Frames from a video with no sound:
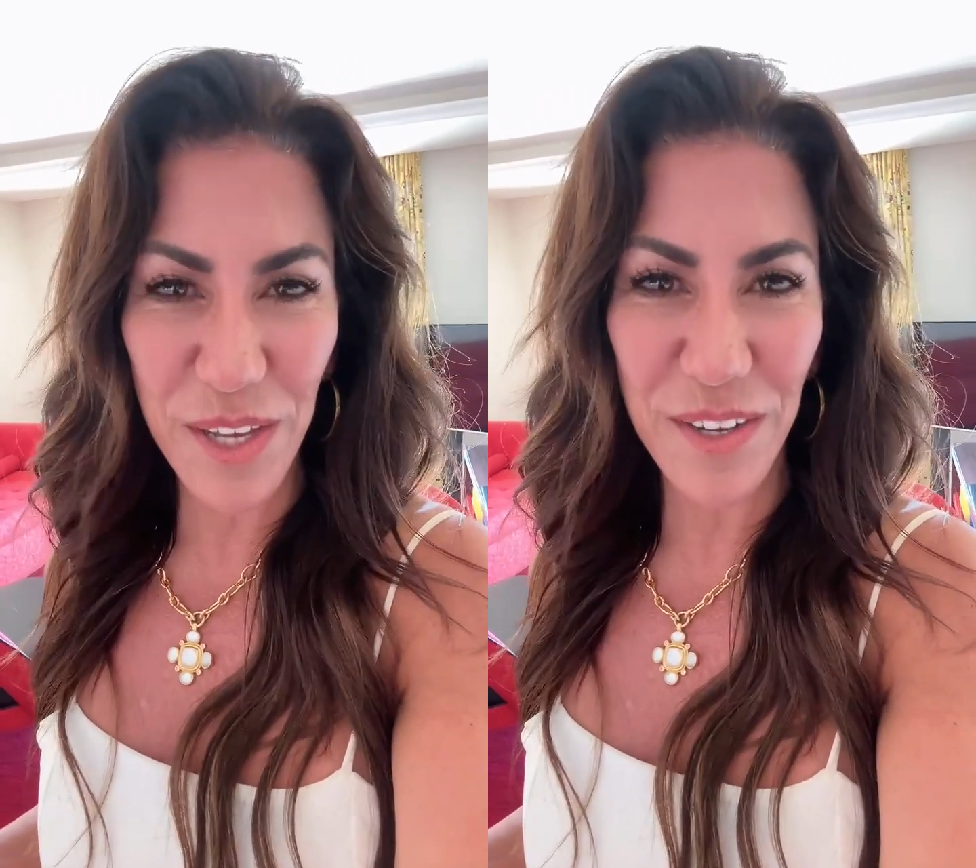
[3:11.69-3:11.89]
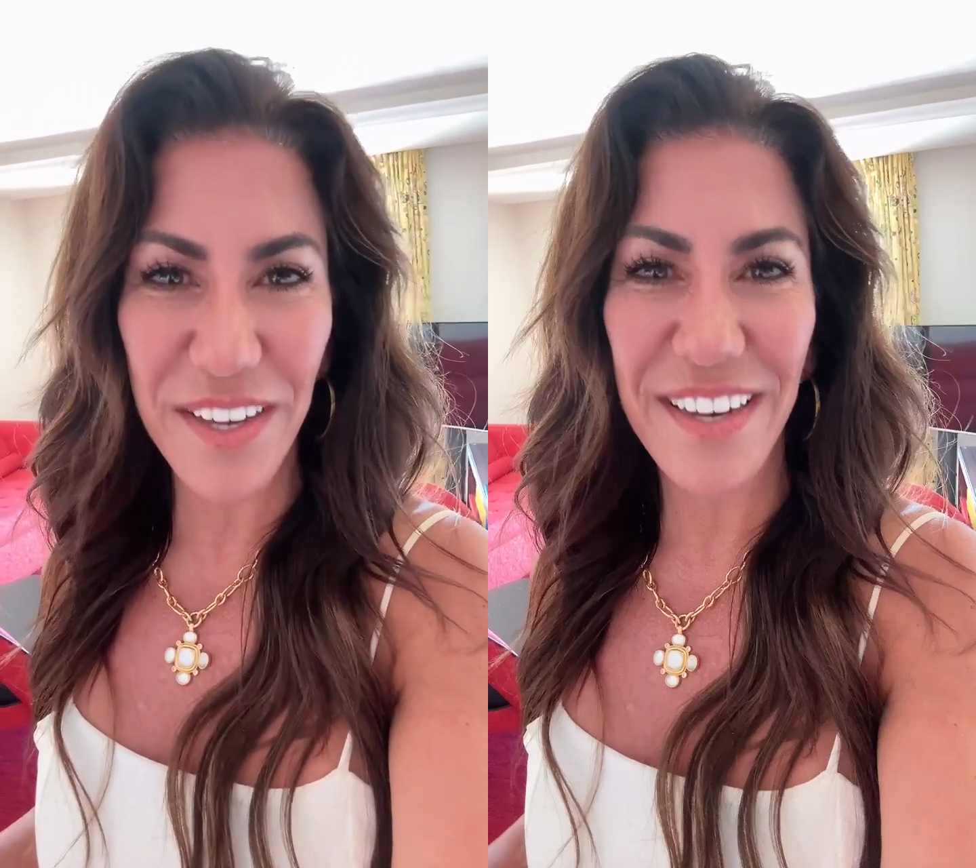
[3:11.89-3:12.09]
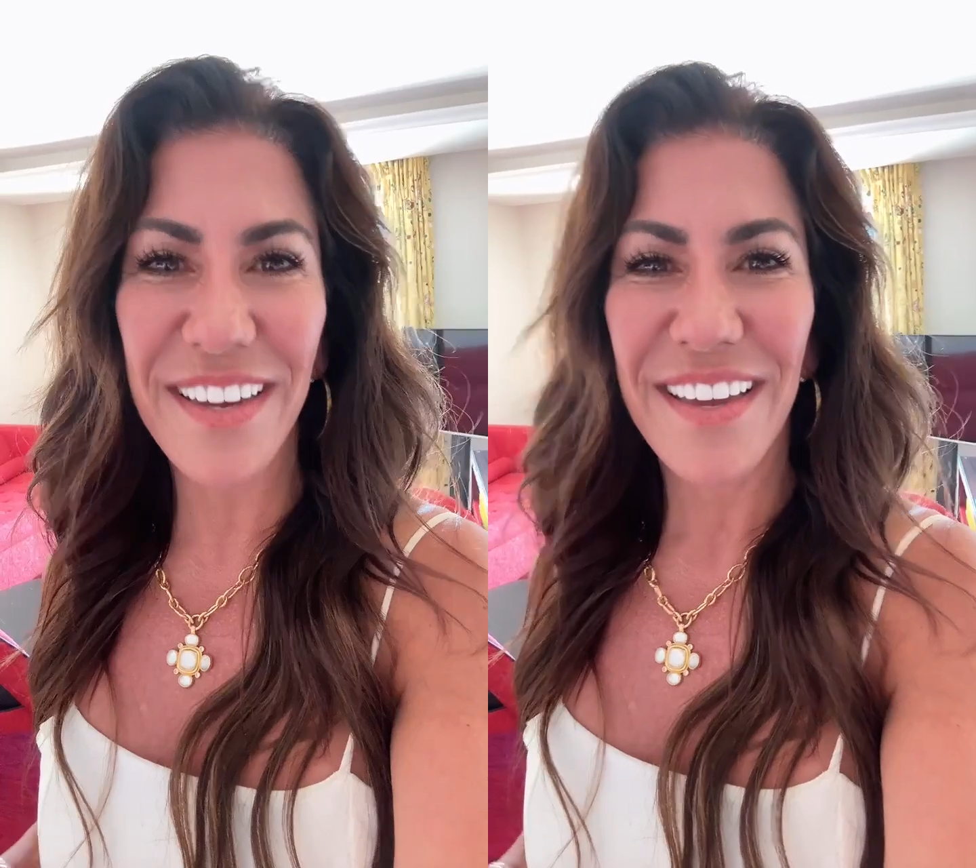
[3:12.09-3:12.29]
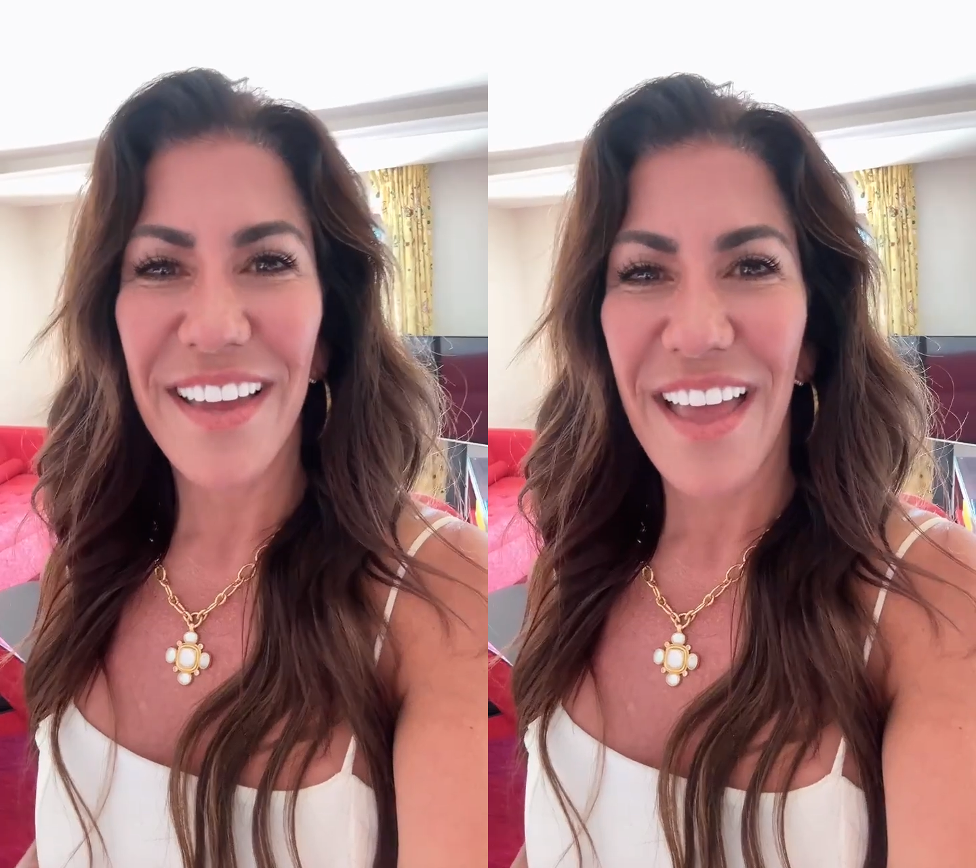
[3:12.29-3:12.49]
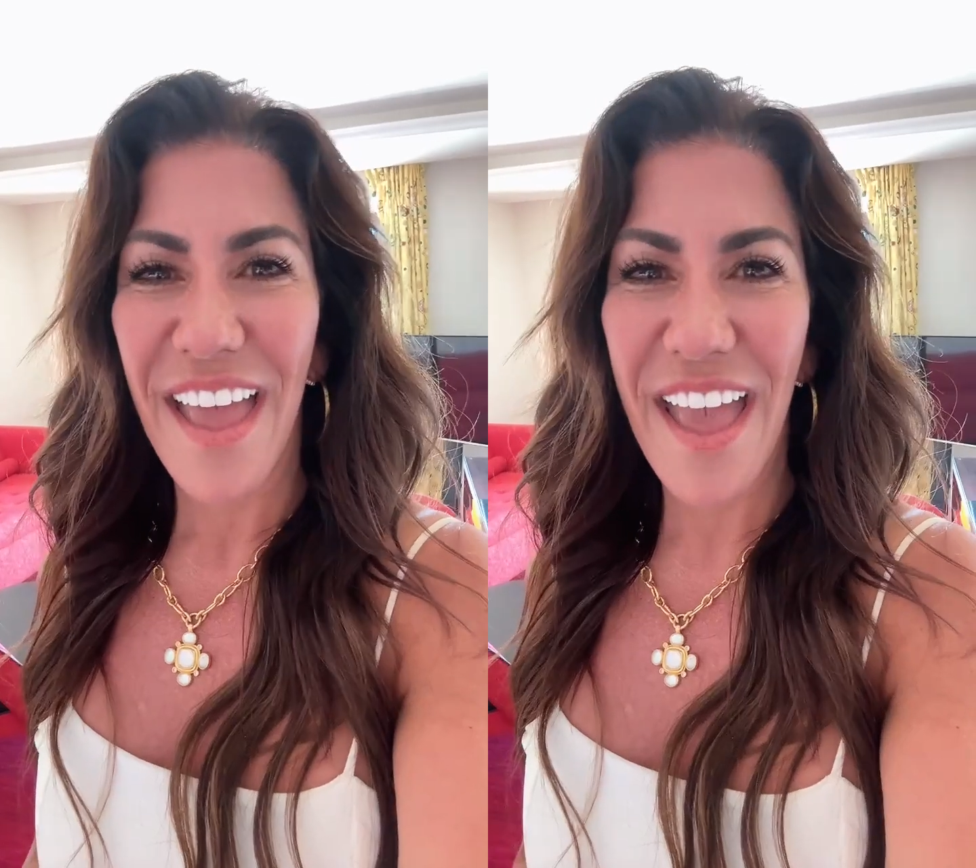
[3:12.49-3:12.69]
good.
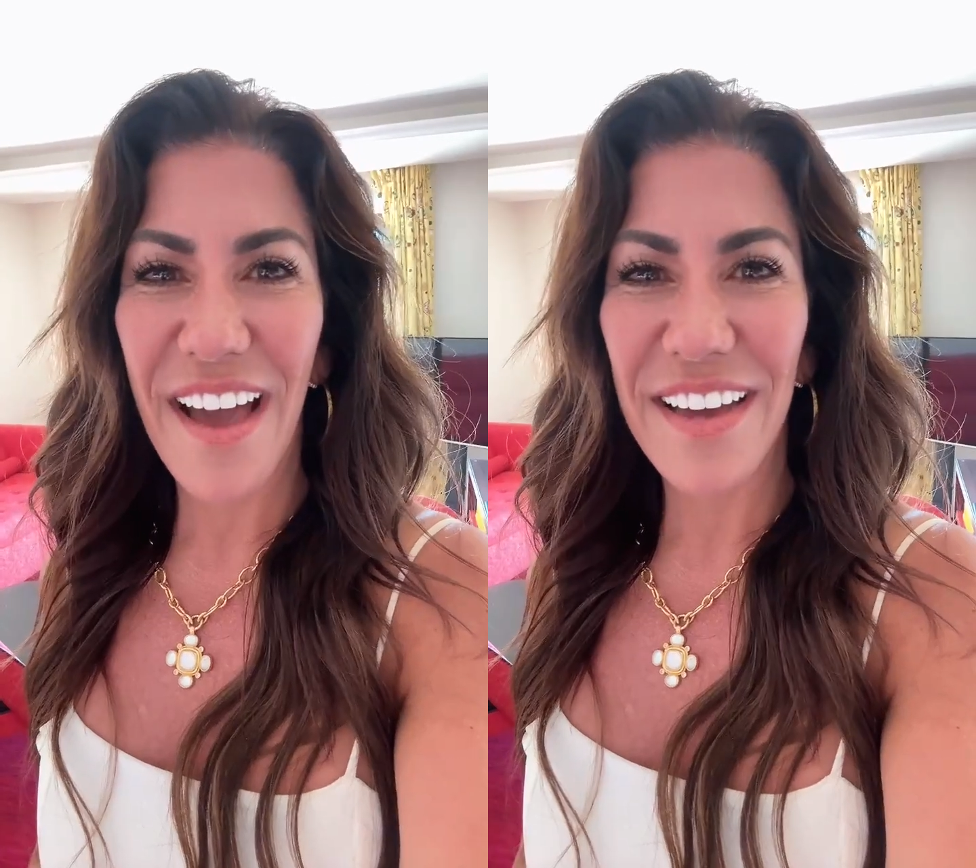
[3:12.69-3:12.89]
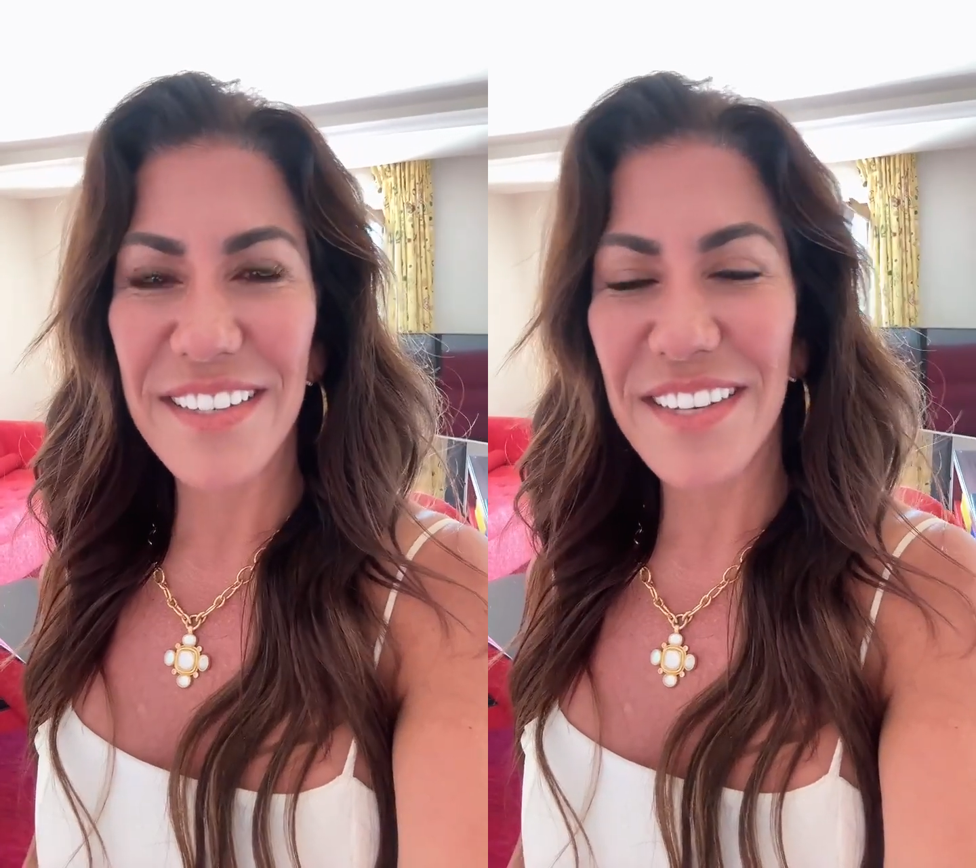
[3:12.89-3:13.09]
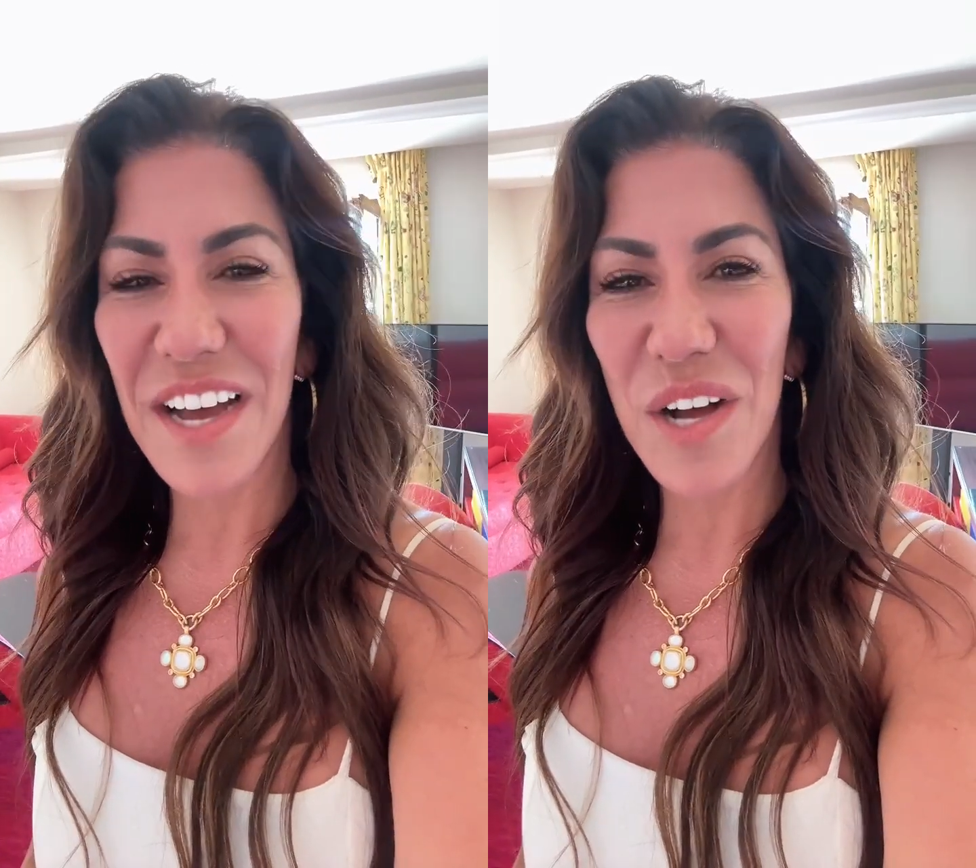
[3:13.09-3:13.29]
And